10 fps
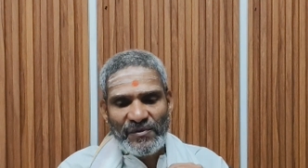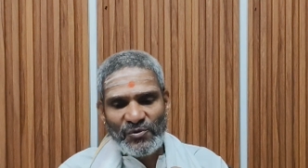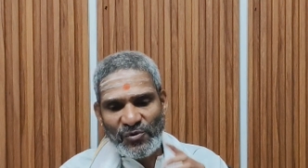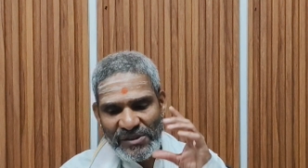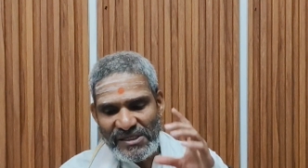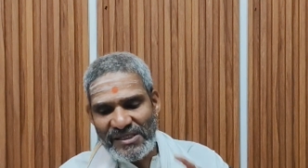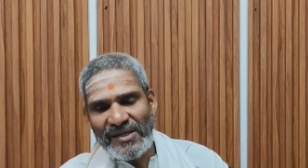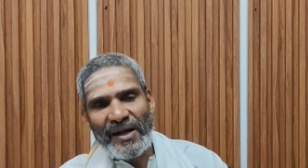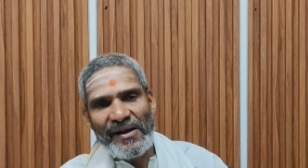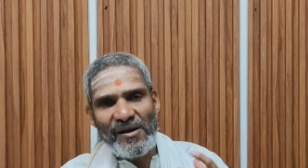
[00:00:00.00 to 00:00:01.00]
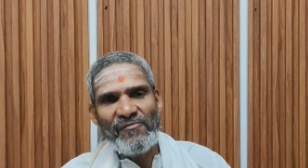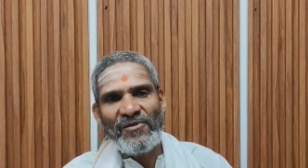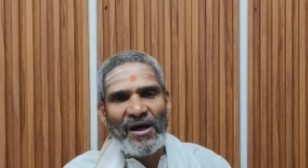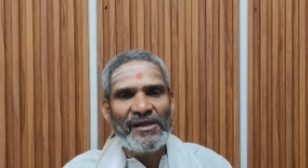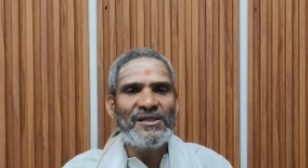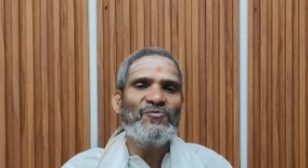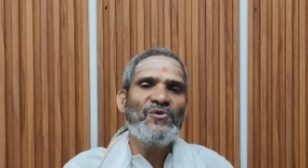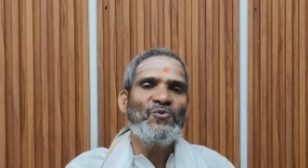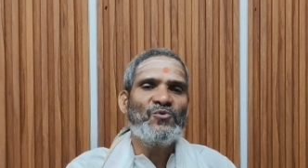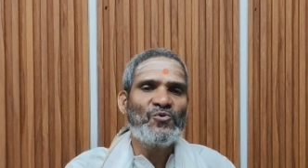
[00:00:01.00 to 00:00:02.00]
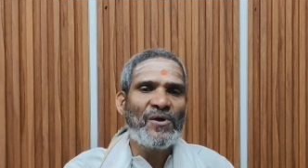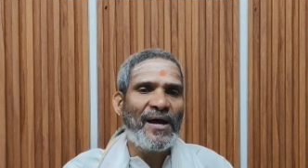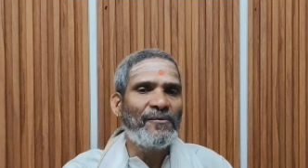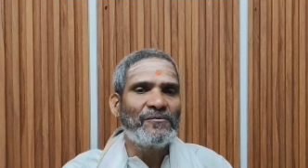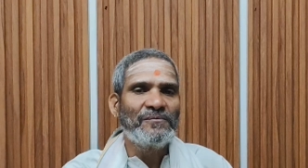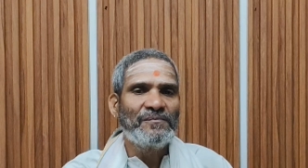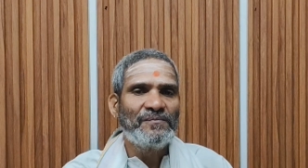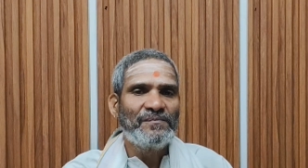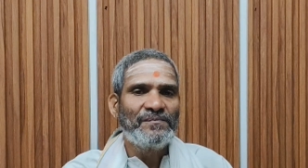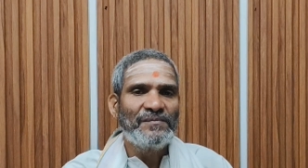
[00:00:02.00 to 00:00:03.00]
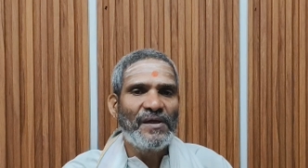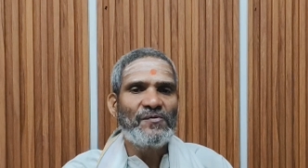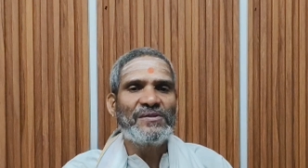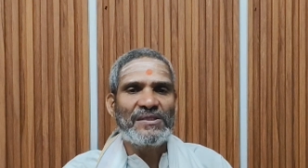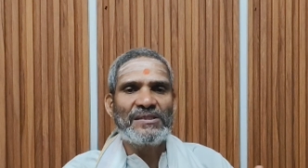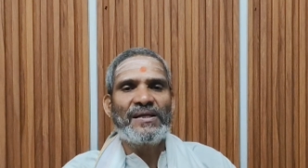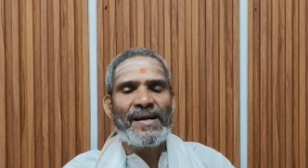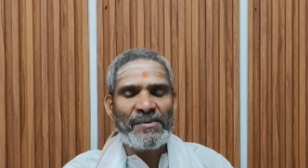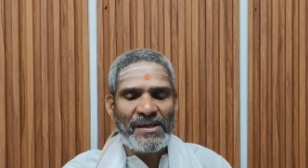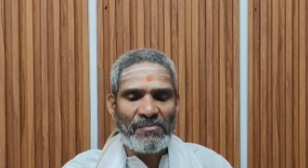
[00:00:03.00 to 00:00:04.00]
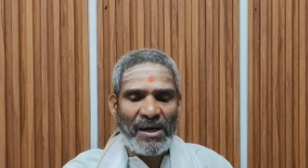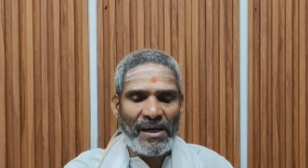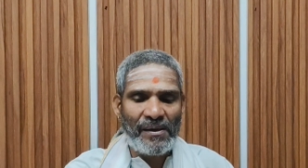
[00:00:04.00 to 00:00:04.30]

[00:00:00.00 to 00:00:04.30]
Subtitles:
So this is the kind of knowledge we used to have. It was described in